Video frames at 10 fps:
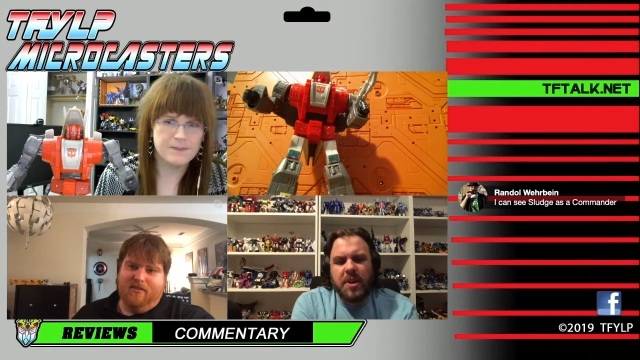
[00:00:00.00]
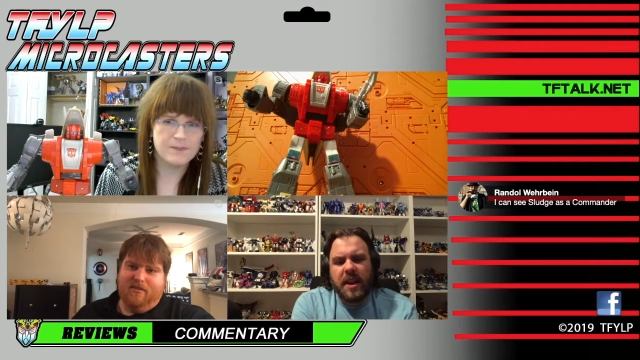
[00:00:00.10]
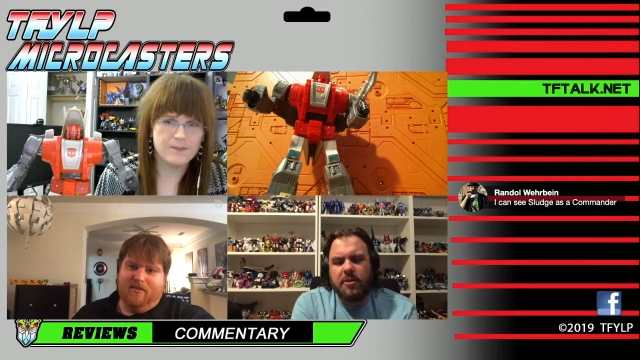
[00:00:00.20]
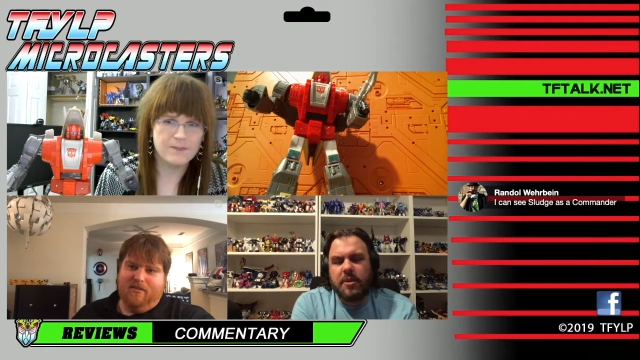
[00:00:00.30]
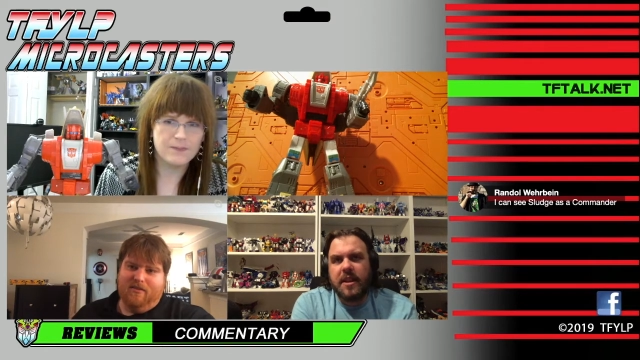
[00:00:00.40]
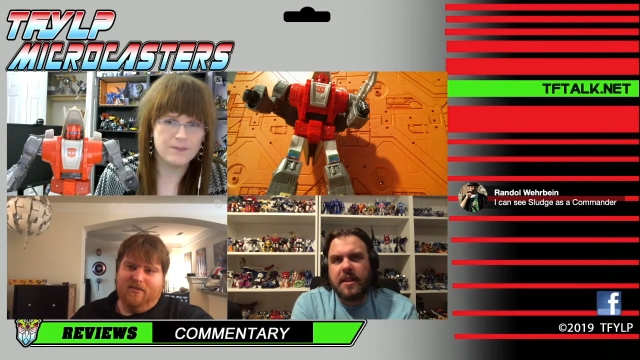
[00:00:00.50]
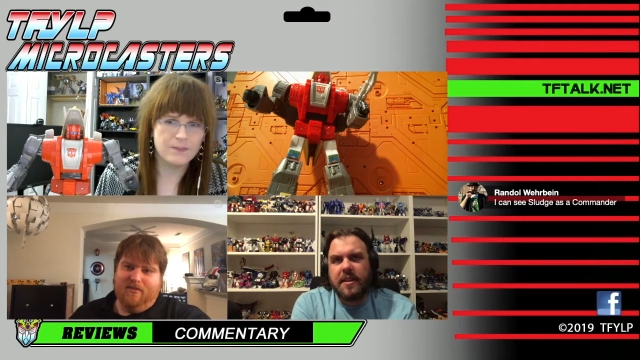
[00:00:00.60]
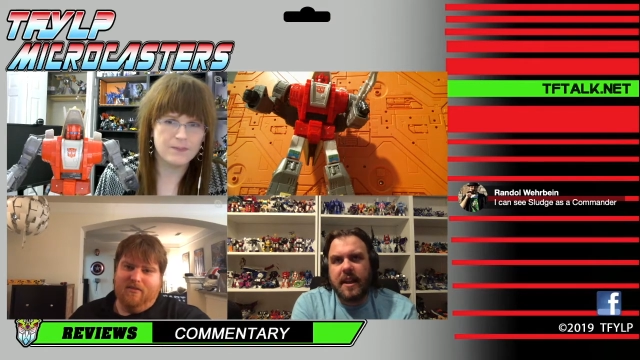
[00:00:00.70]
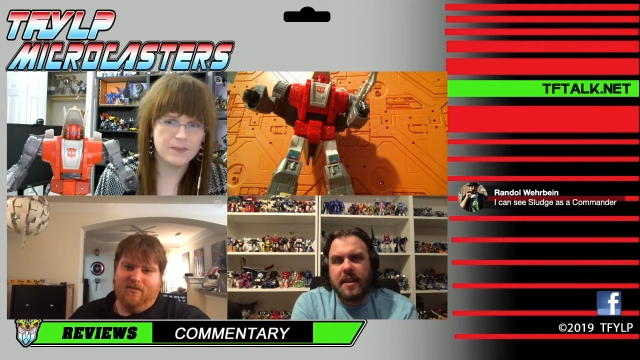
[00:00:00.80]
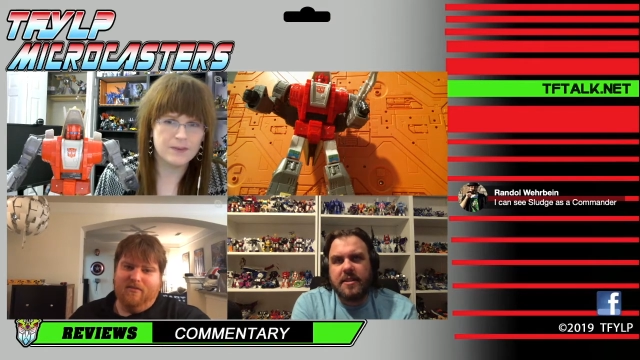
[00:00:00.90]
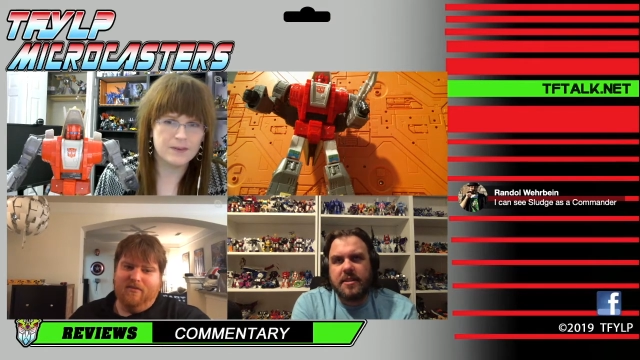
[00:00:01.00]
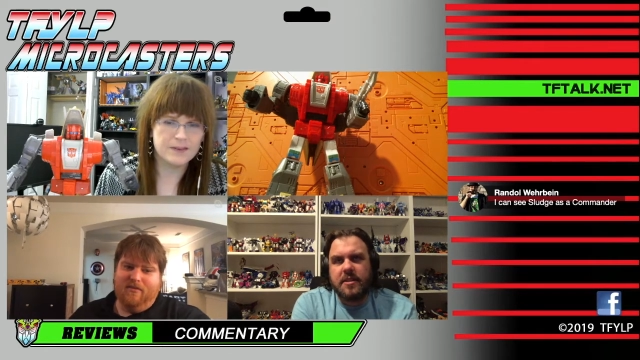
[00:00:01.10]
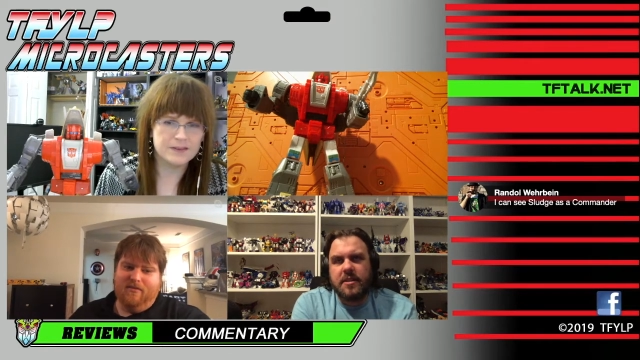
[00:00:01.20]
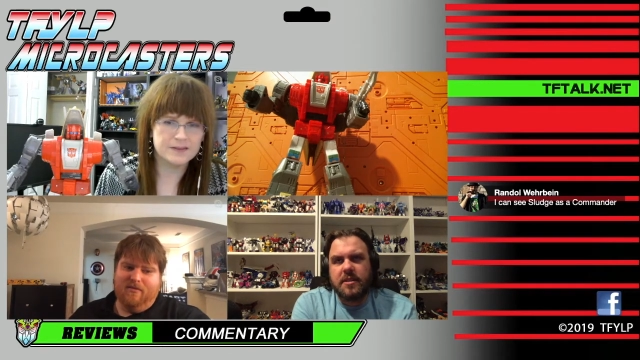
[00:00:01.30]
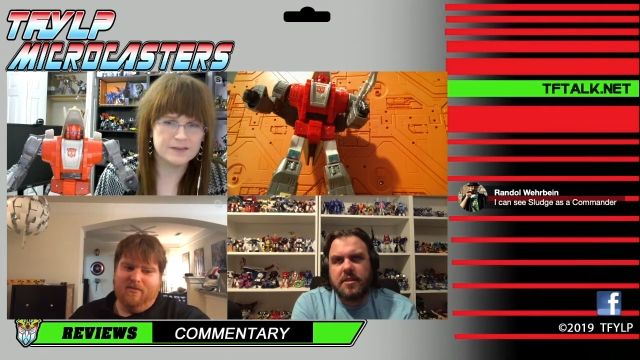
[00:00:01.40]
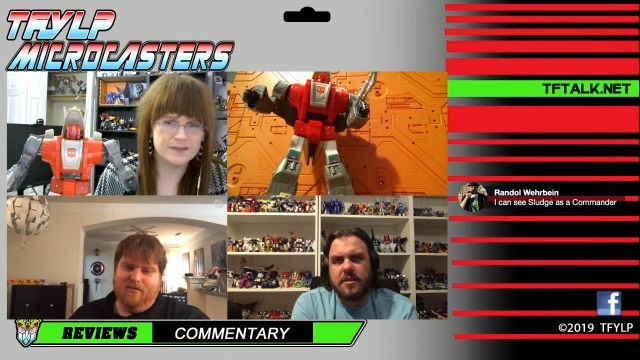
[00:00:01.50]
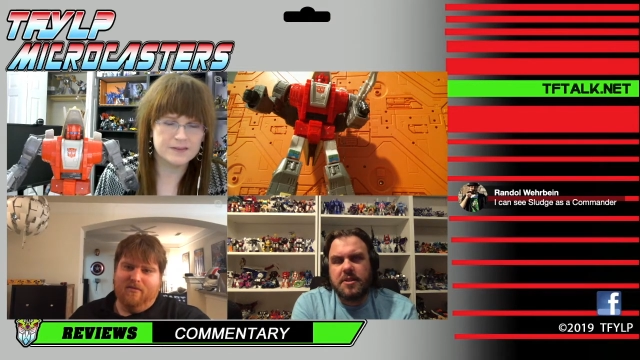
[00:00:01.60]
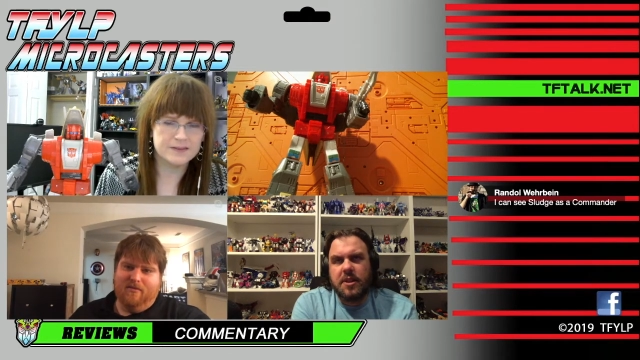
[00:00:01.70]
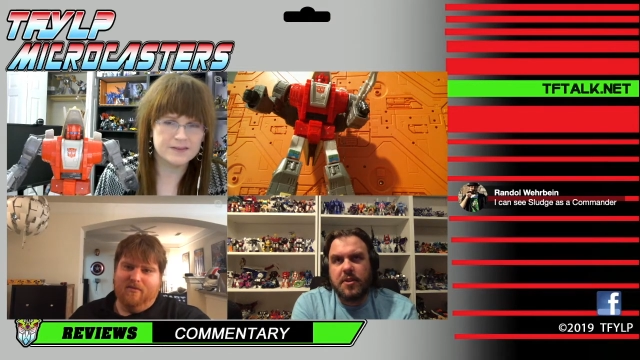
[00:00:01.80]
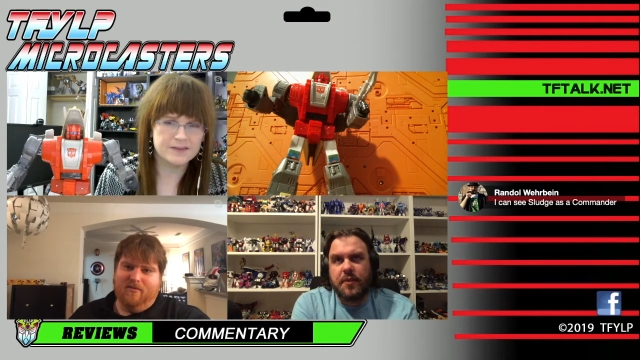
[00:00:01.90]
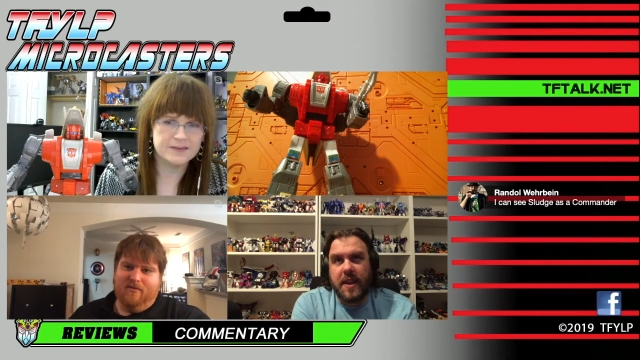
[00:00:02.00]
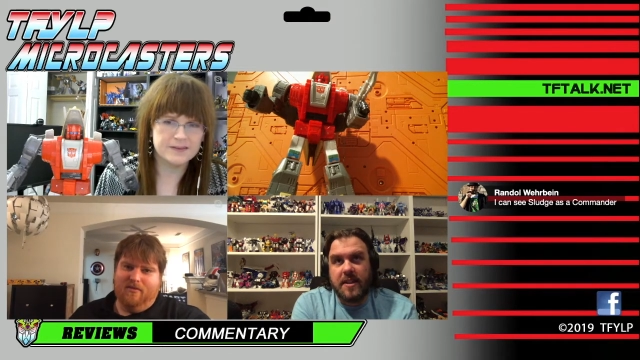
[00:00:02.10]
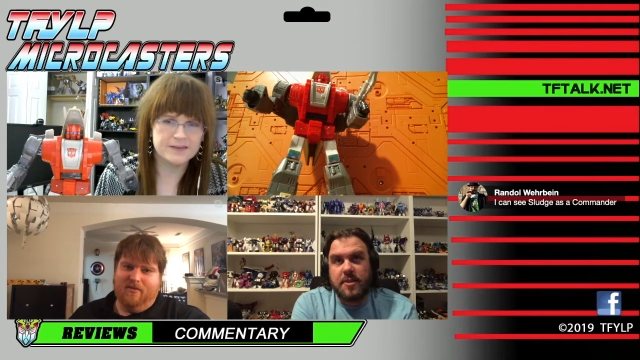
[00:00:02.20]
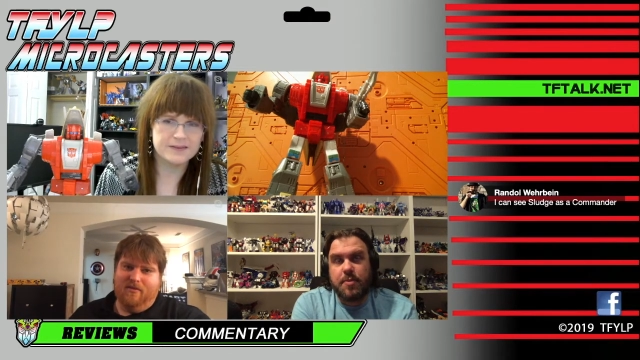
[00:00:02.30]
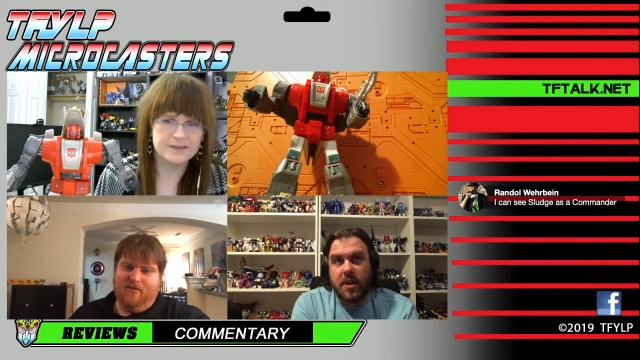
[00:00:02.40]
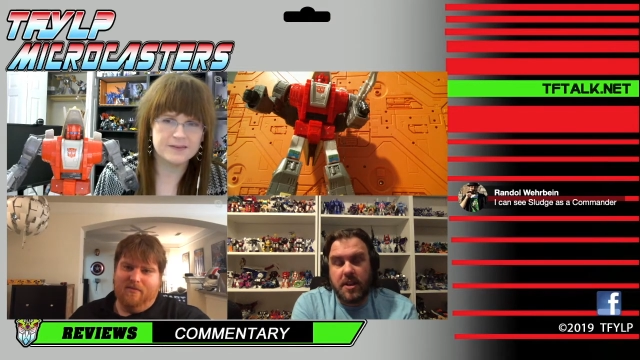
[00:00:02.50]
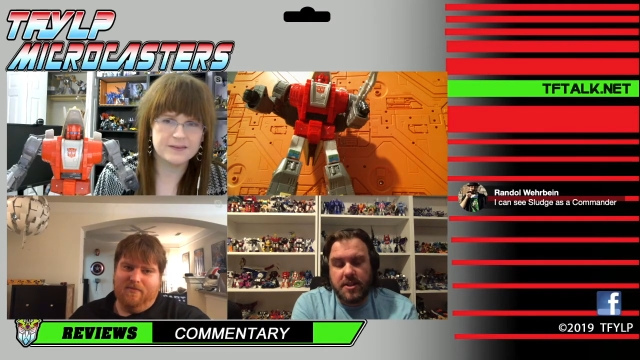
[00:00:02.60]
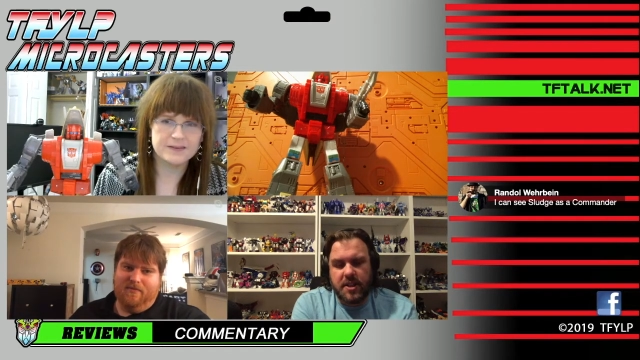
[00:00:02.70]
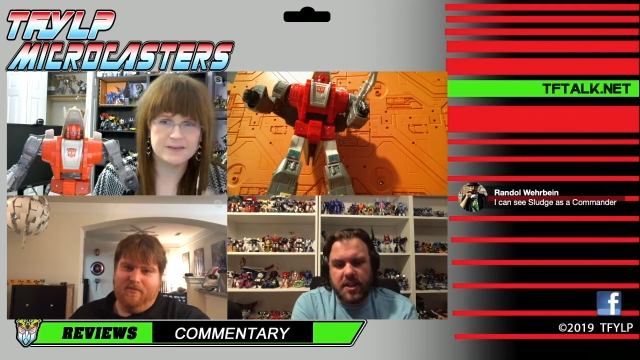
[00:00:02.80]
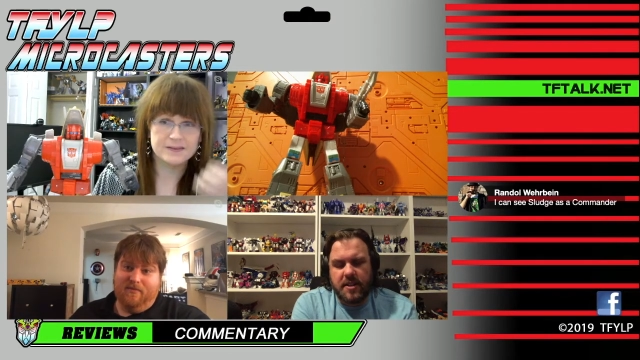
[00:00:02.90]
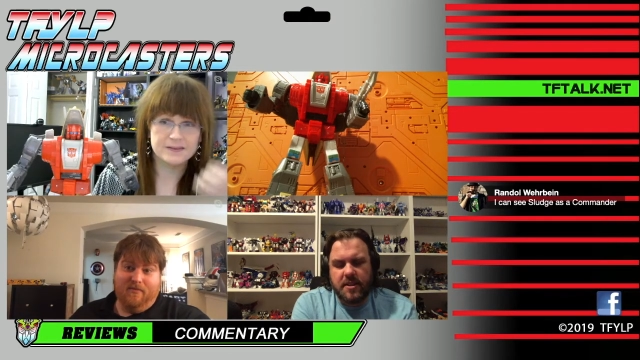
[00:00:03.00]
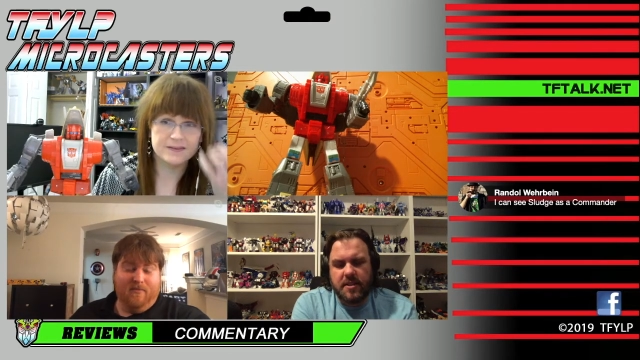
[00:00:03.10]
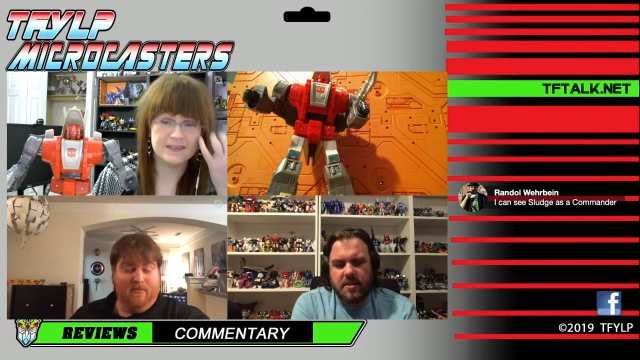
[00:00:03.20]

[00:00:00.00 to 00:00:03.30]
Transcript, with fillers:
Speaker 1: I really liked the Fans Project